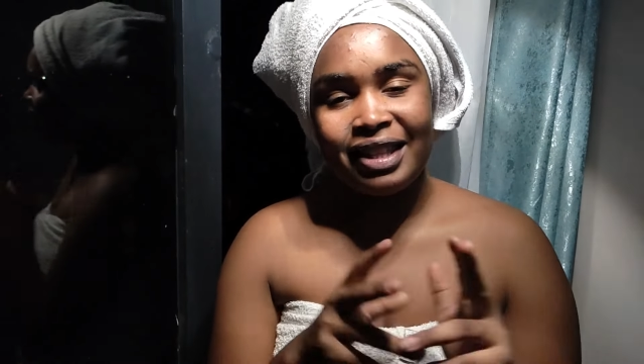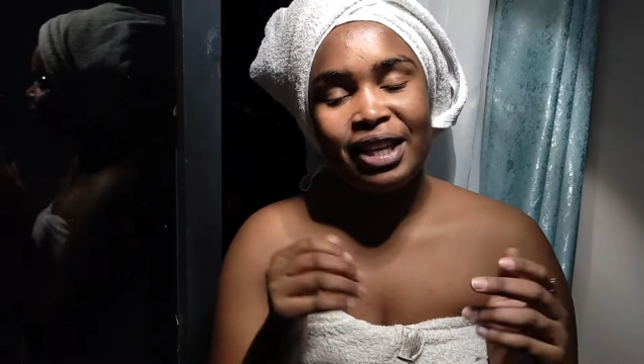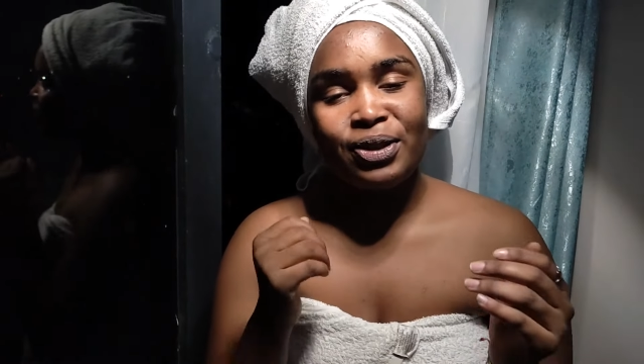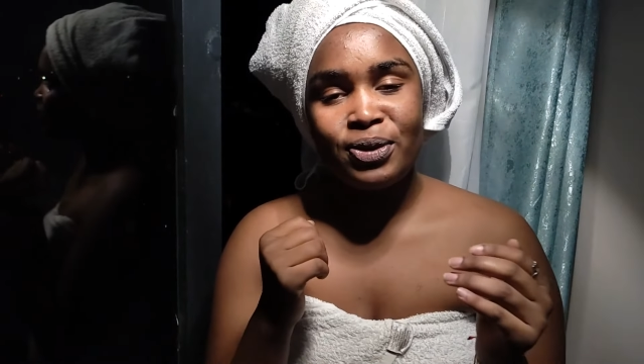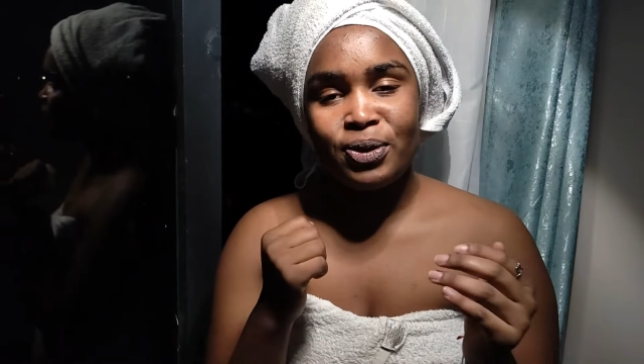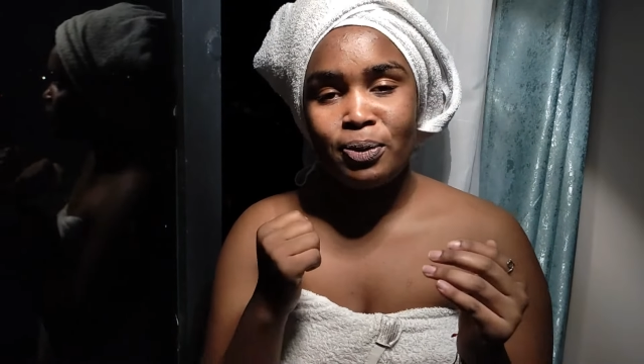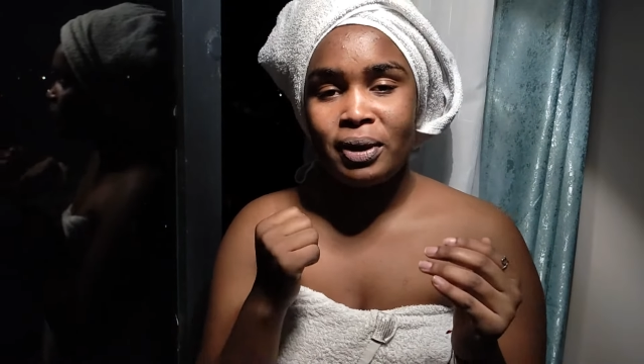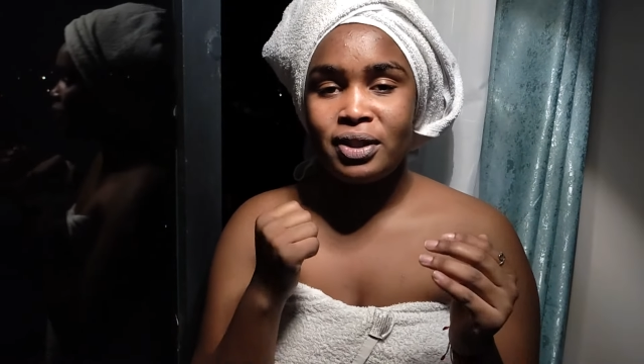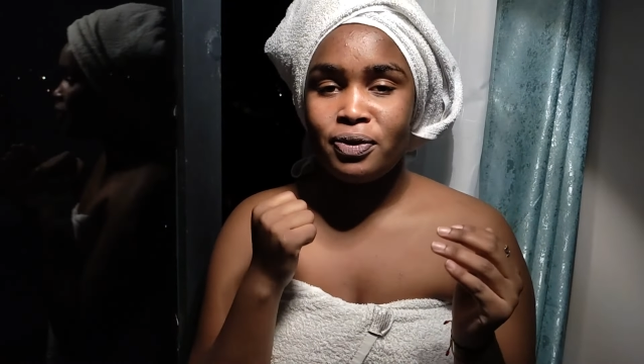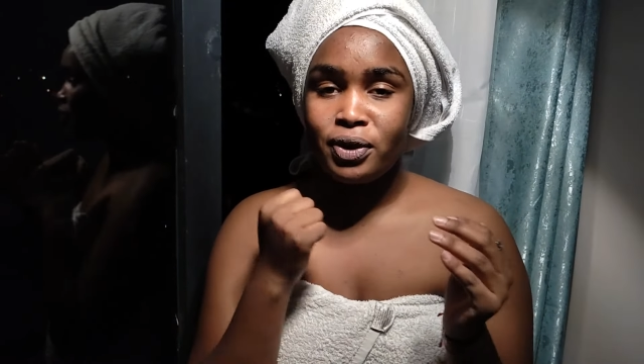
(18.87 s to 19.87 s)
thank you so
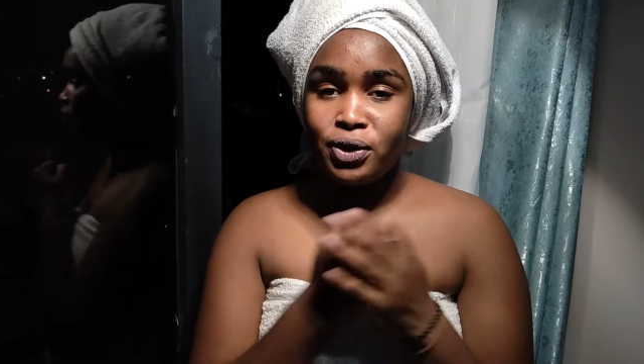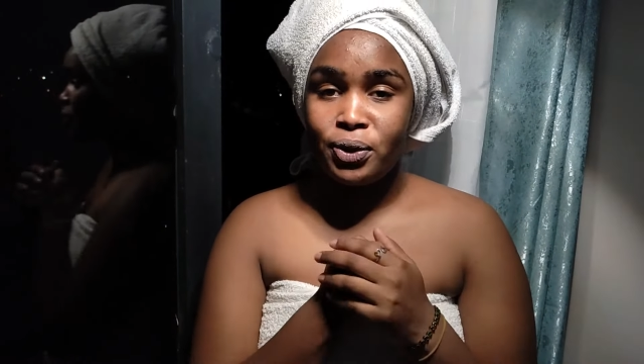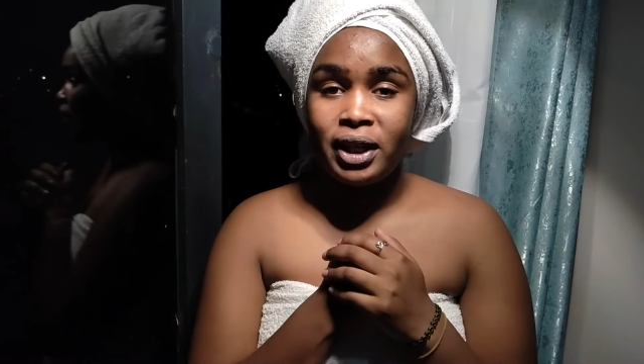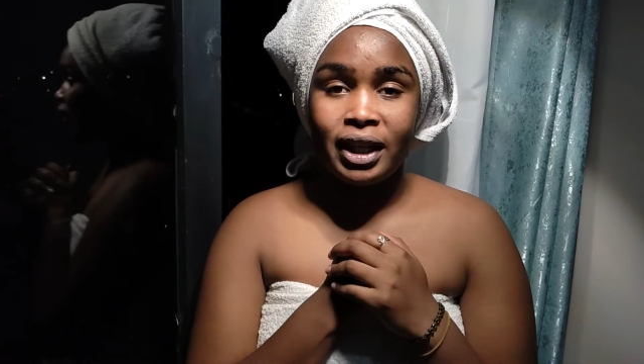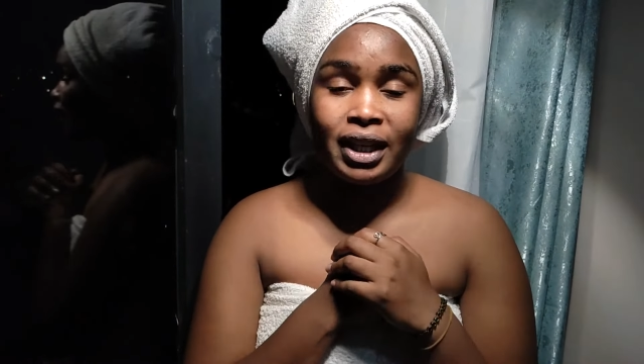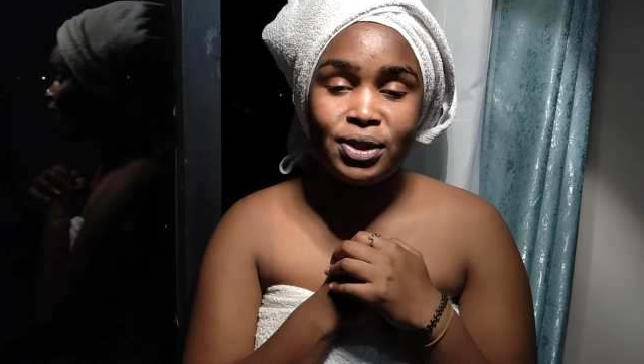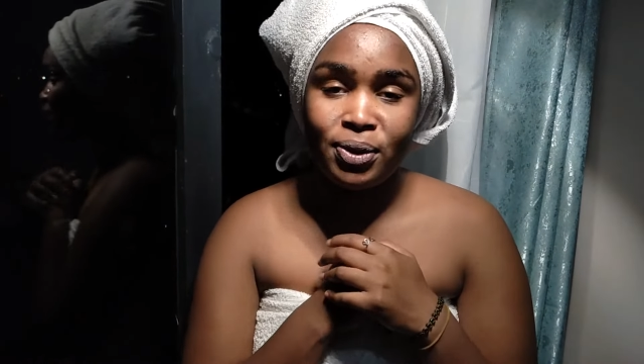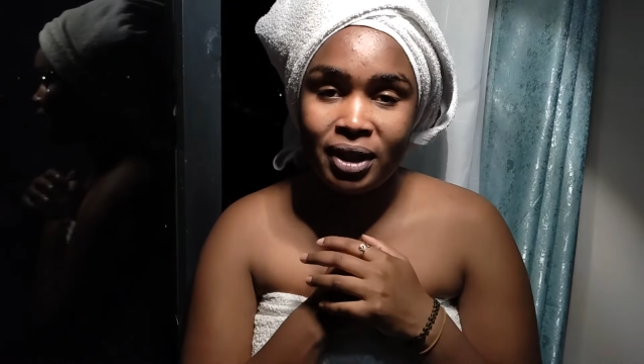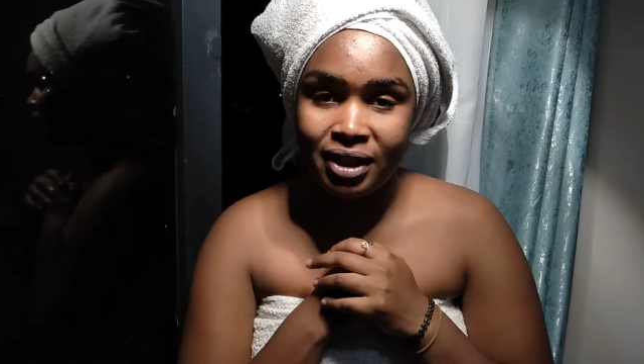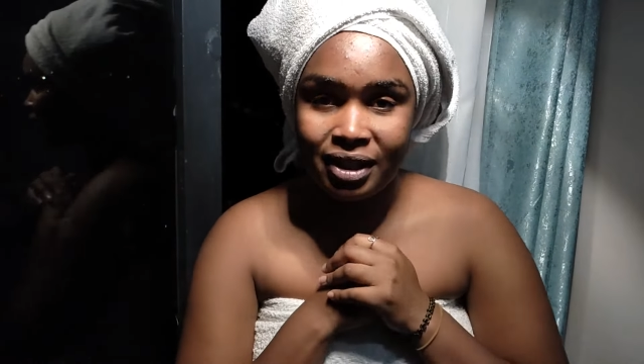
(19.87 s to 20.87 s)
much for tuning into
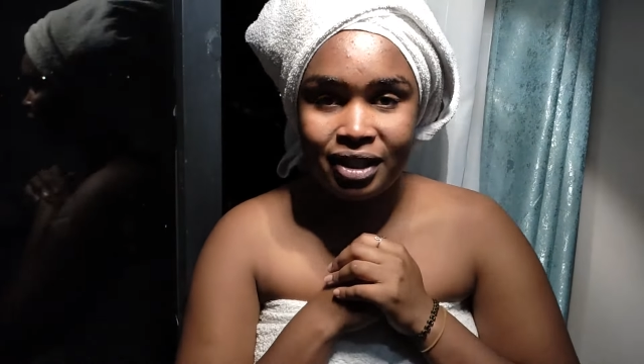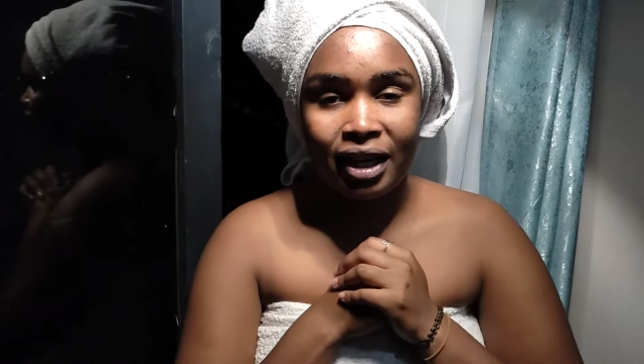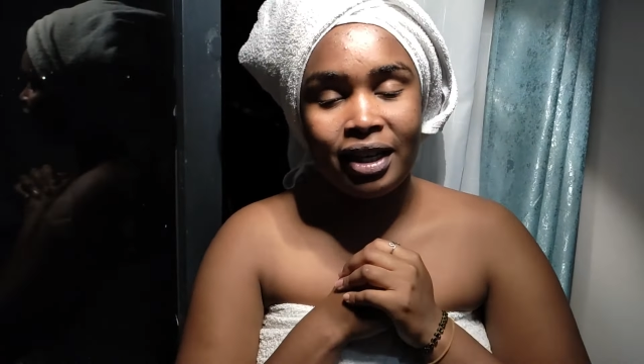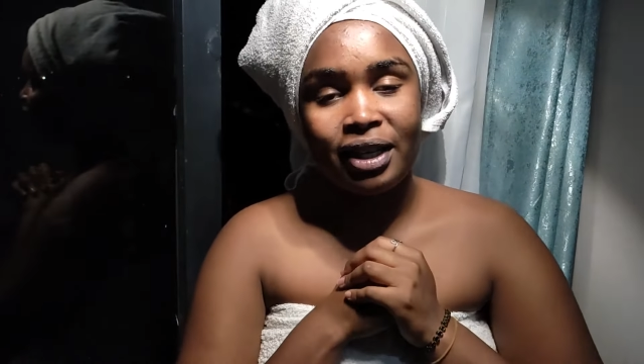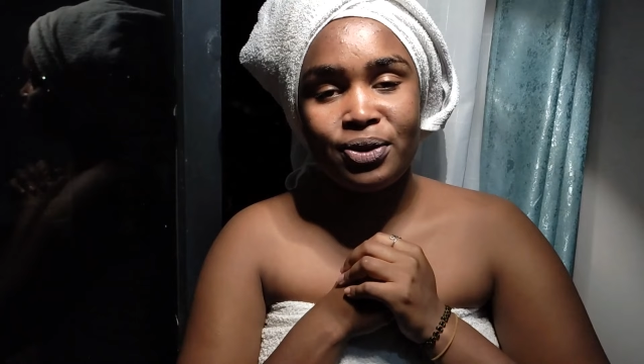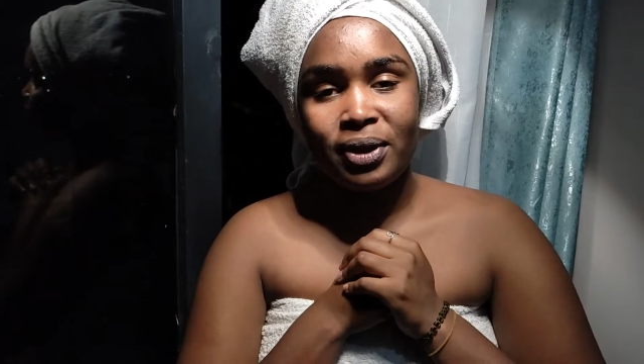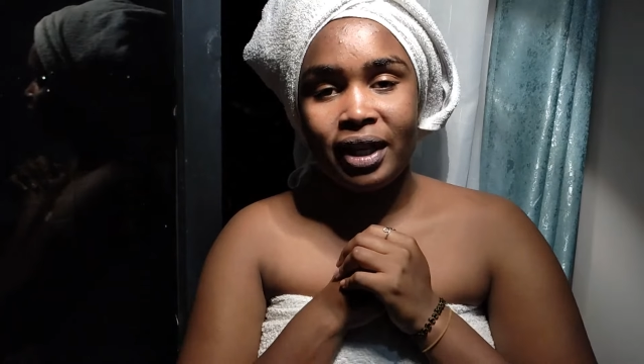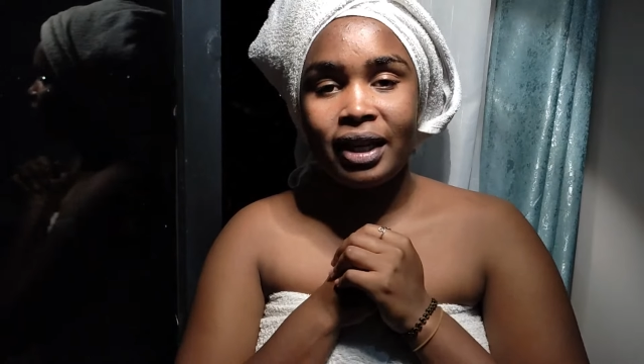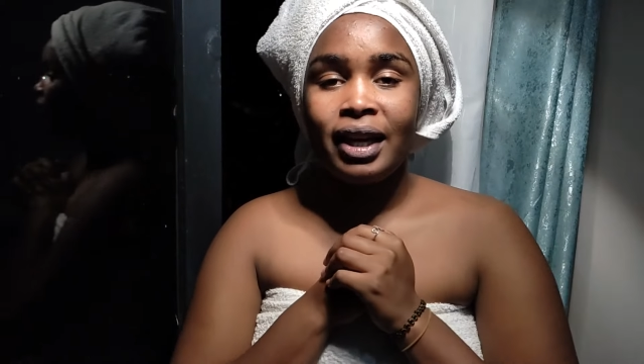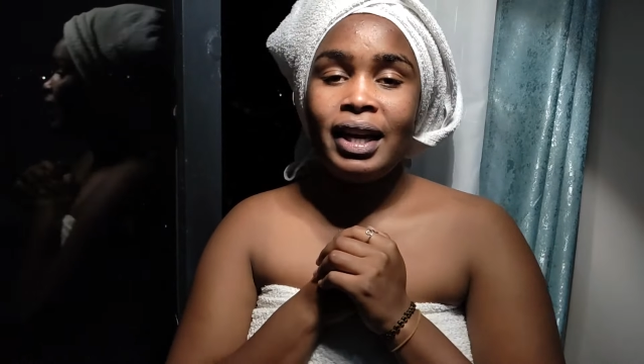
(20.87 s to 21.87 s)
this channel
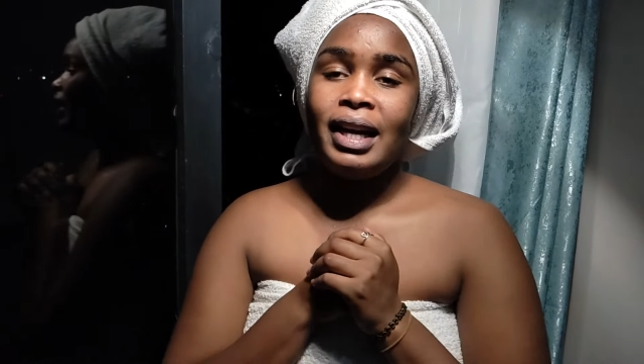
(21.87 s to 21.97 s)
today